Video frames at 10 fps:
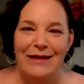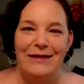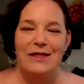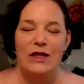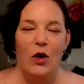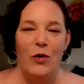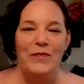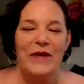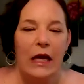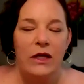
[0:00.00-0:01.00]
So
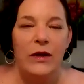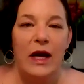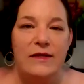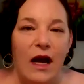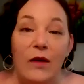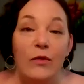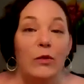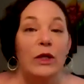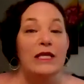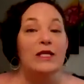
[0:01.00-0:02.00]
you guys, I'm
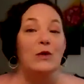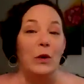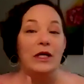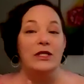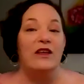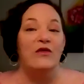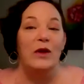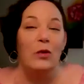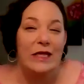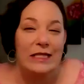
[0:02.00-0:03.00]
really sorry. Just give me
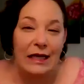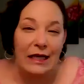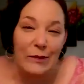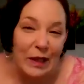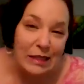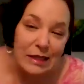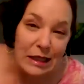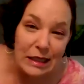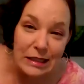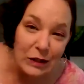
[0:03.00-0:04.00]
1 second because I
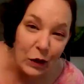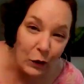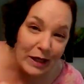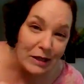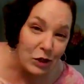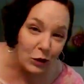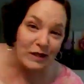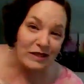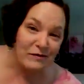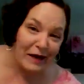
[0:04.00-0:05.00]
need to go and turn
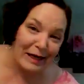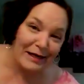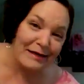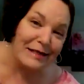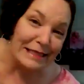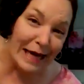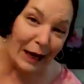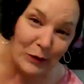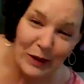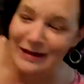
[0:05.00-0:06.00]
this fan down.